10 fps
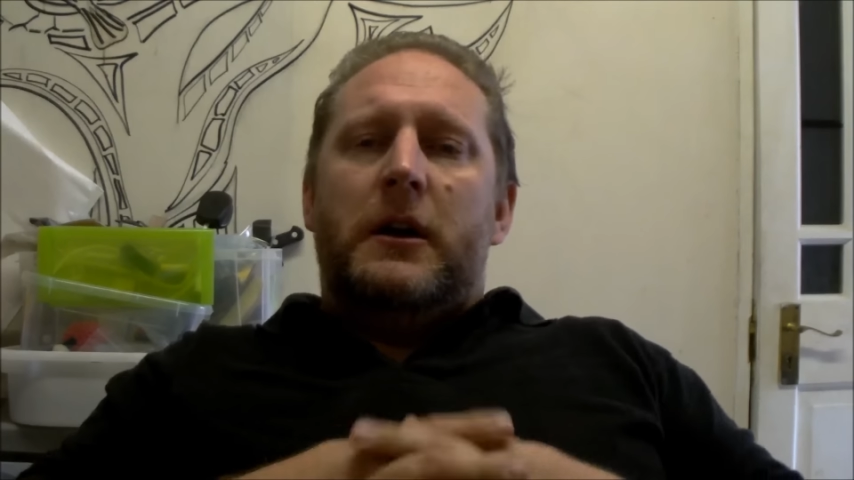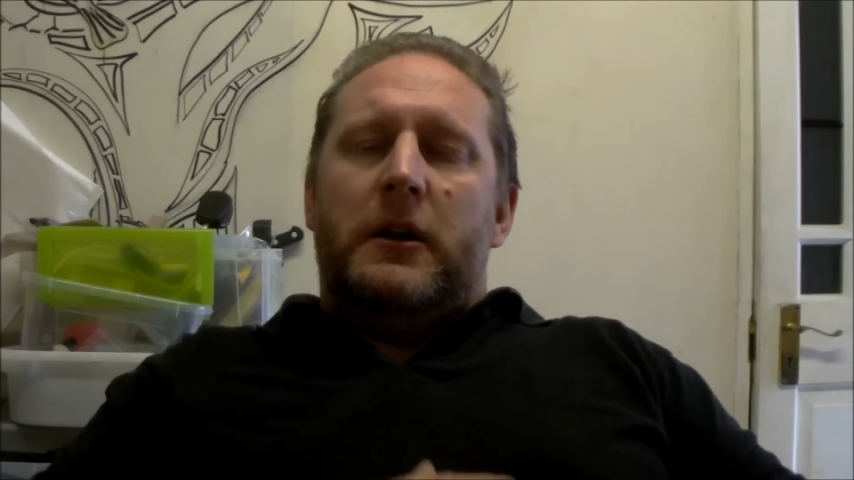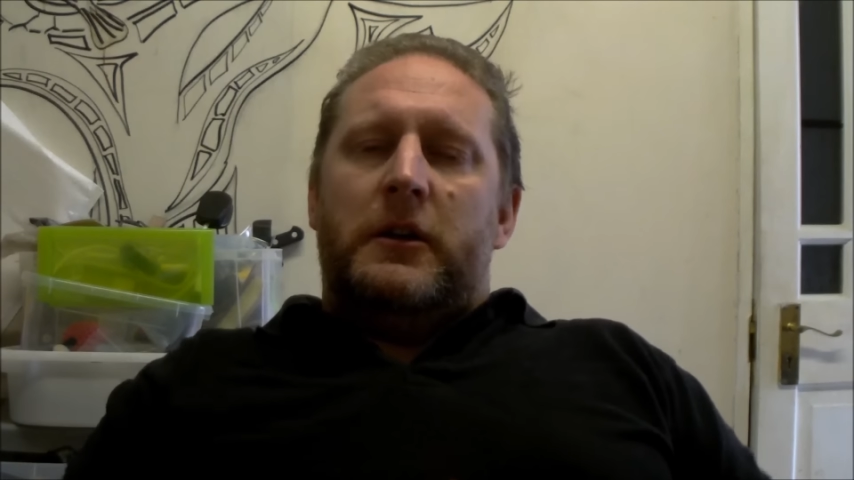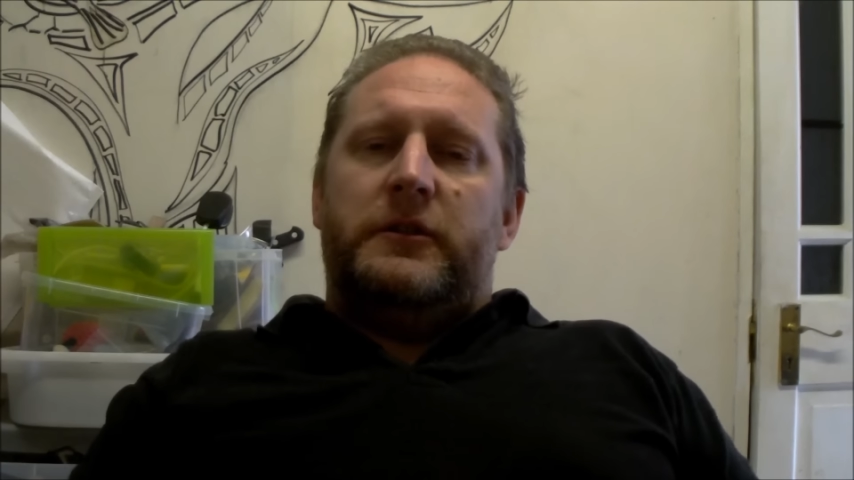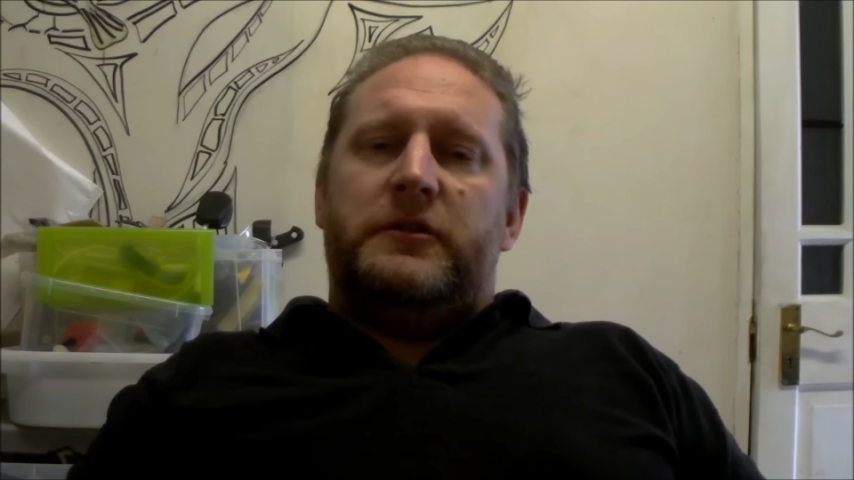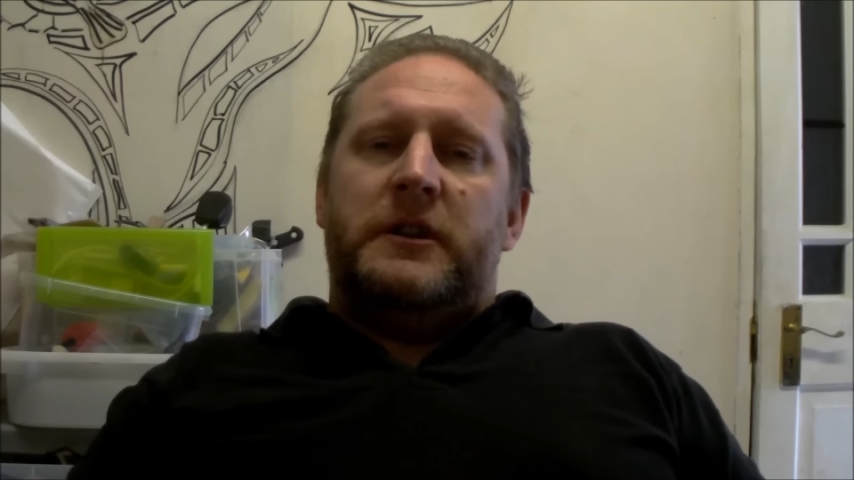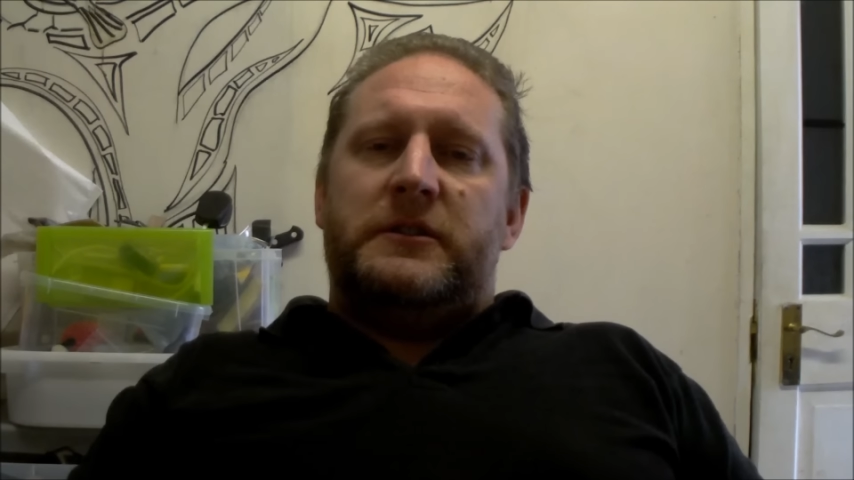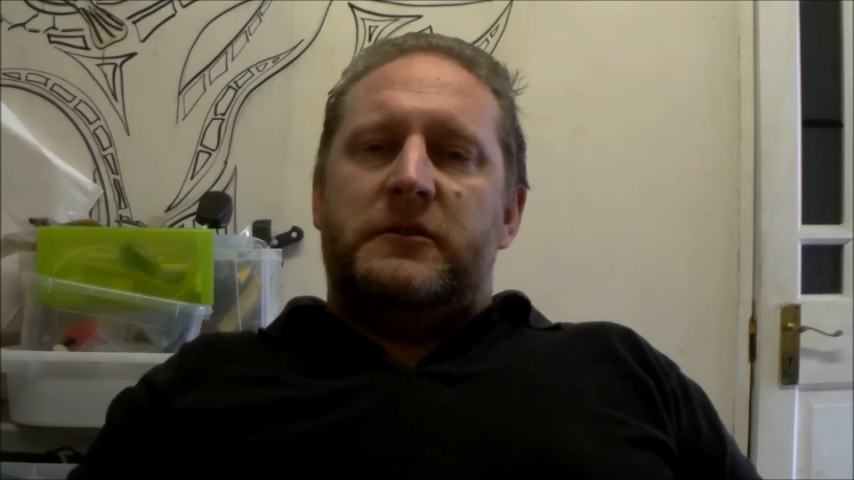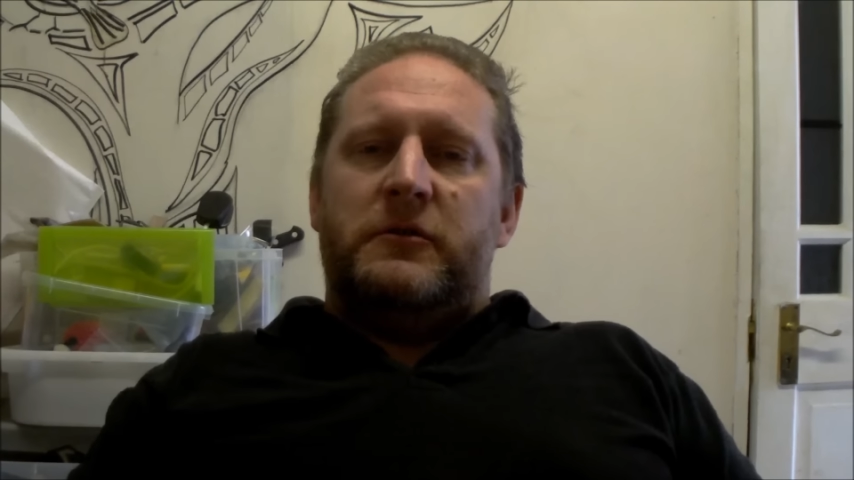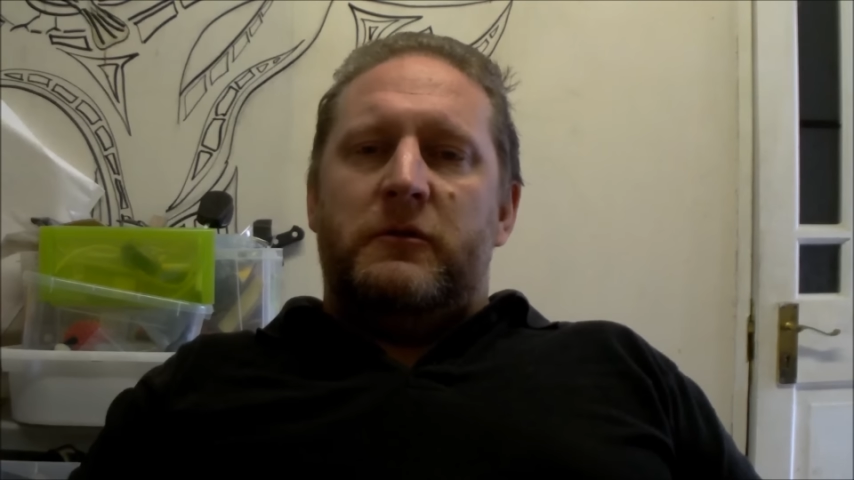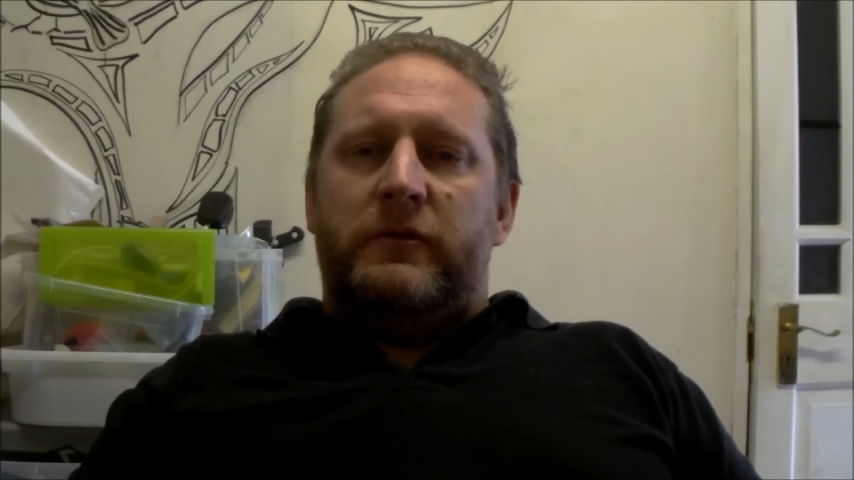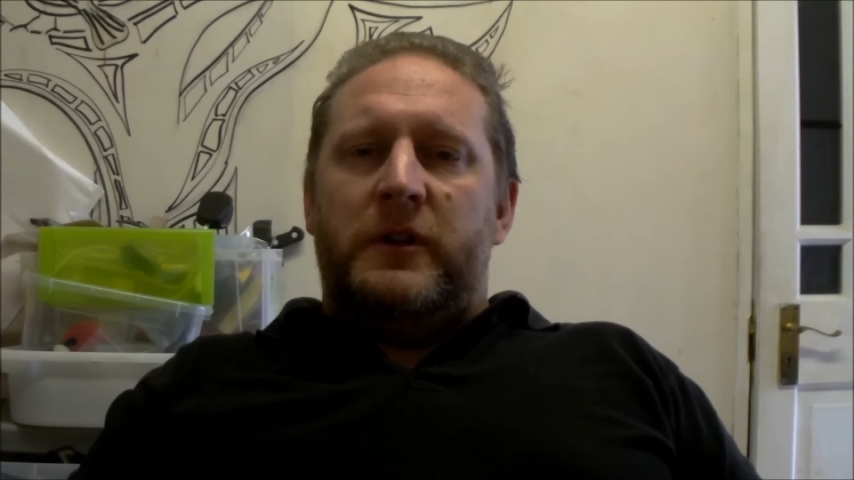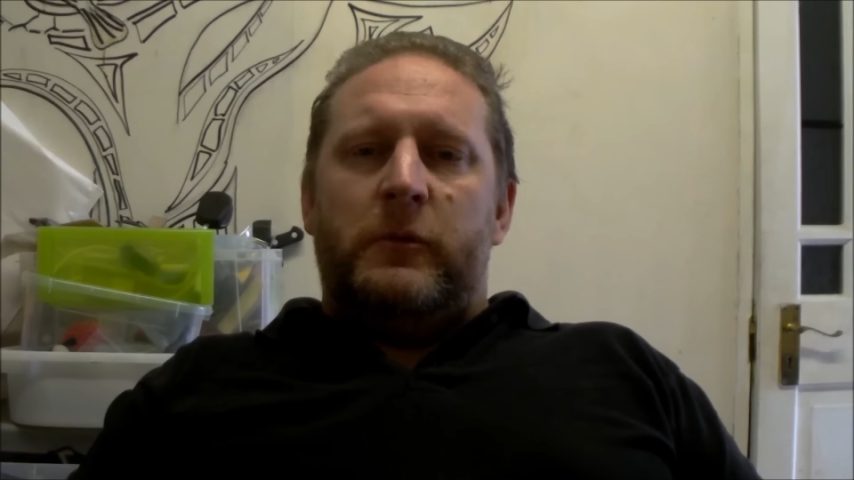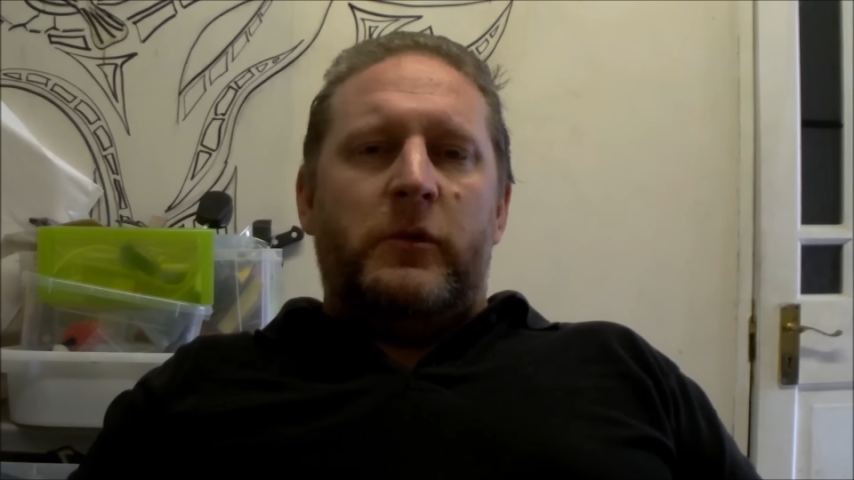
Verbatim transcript: uh, so that's the sort of thing.